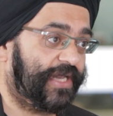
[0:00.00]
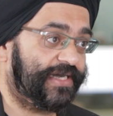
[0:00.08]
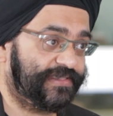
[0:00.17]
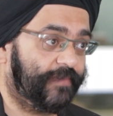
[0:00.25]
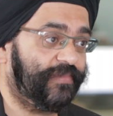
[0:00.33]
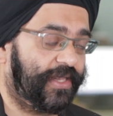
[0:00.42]

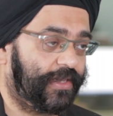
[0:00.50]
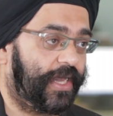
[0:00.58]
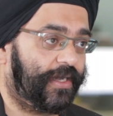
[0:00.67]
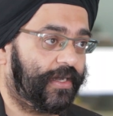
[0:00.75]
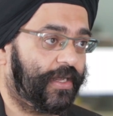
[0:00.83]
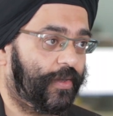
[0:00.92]
that's something
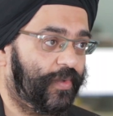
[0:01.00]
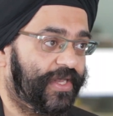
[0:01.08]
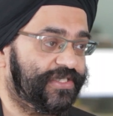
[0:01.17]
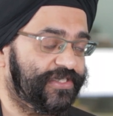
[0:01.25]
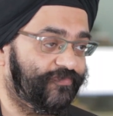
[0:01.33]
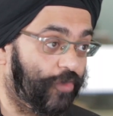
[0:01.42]
that we
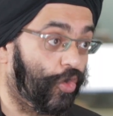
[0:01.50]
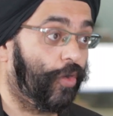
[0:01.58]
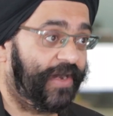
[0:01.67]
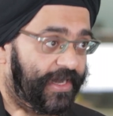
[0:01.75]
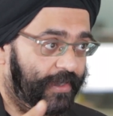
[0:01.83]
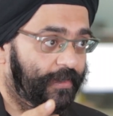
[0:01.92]
achieved
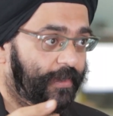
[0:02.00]
globally.